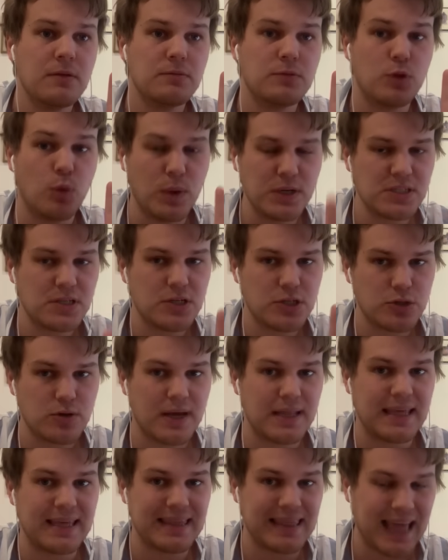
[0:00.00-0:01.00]
The Western
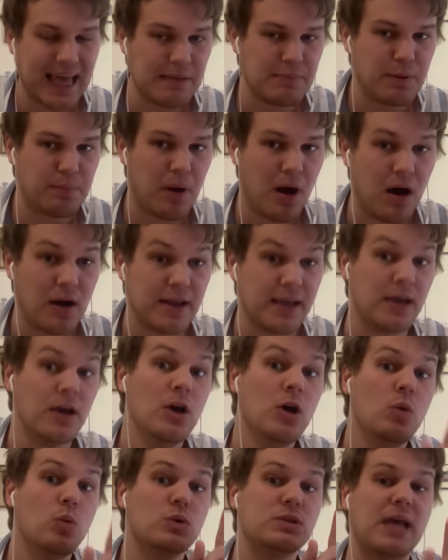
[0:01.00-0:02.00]
Australian Labor Party
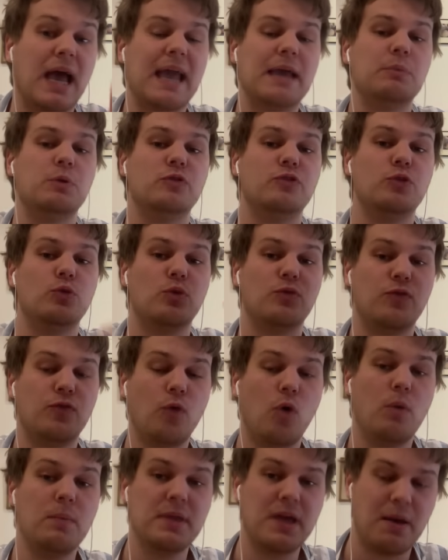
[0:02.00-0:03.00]
was able to
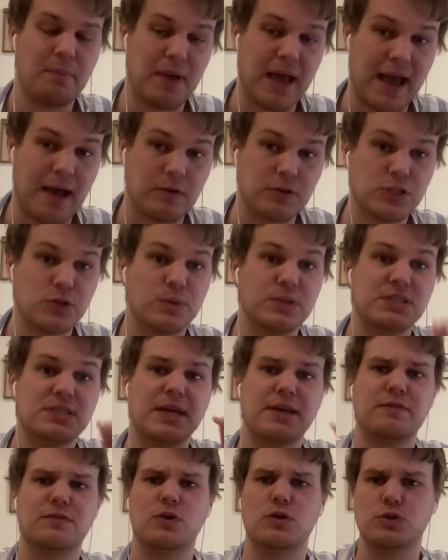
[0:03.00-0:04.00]
reform the upper house, so
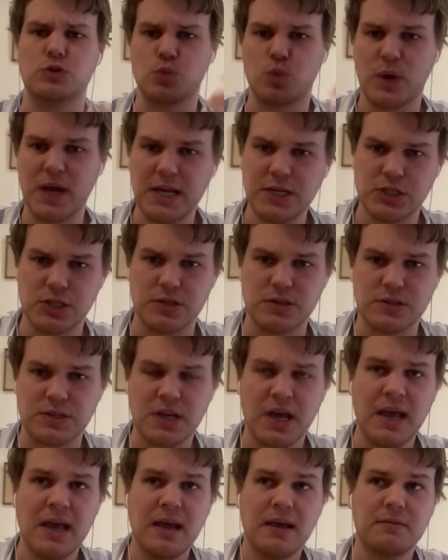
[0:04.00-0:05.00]
instead of those regions,
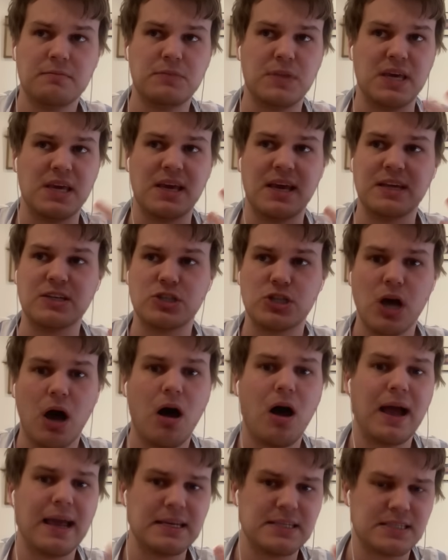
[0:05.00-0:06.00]
the
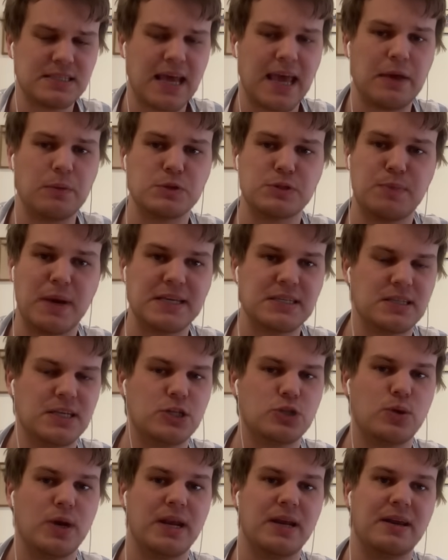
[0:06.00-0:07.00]
entire state was basically
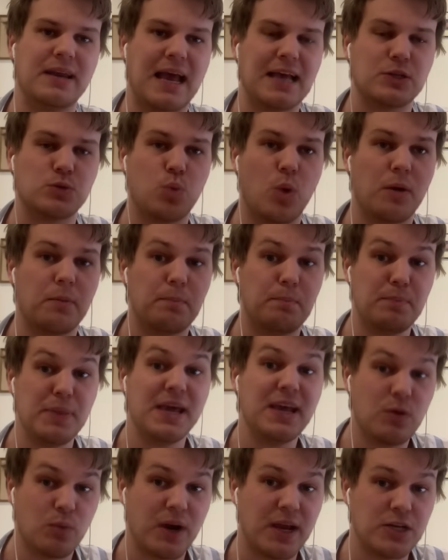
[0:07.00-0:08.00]
treated as one
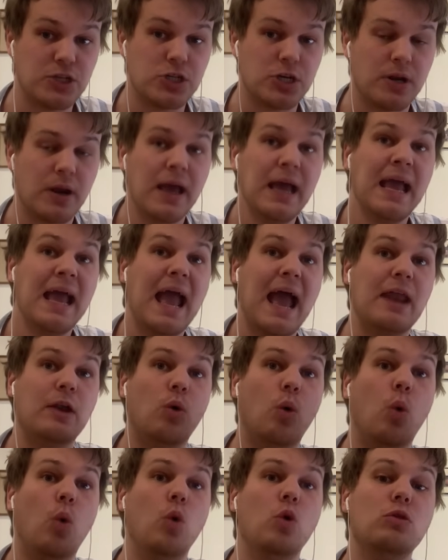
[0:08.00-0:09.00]
big region, and
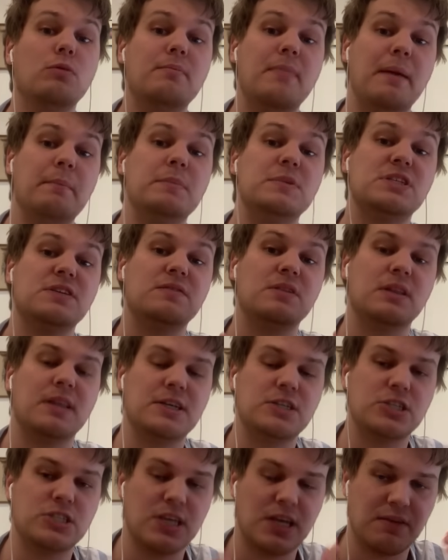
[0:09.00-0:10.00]
all members of the
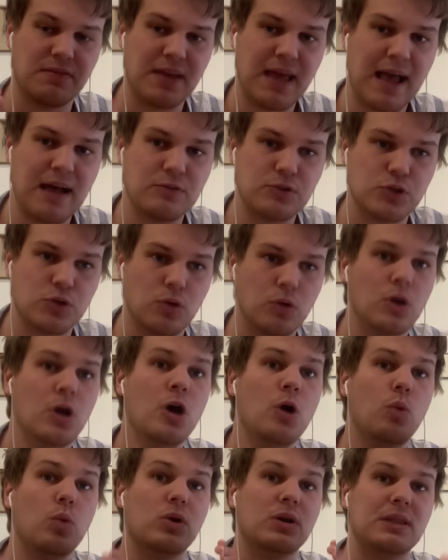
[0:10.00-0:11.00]
Legislative Council
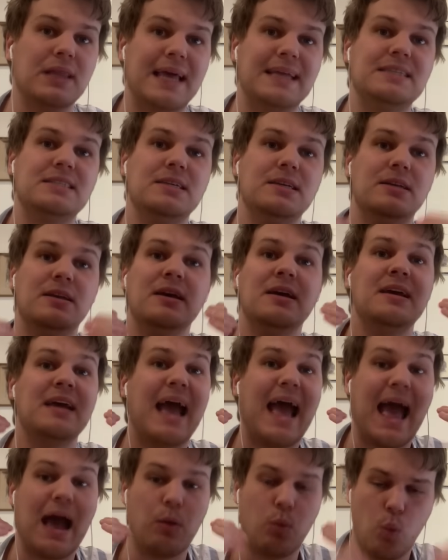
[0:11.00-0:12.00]
were elected
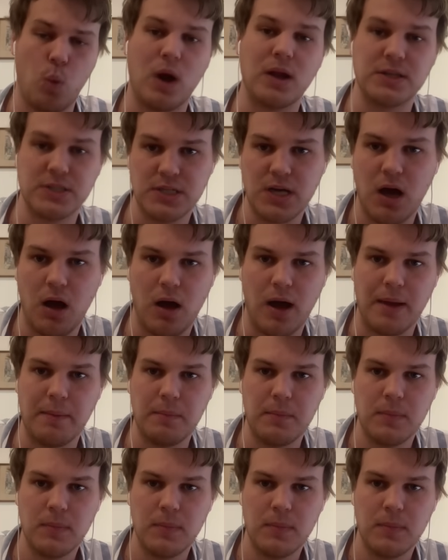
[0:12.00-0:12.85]
at one time.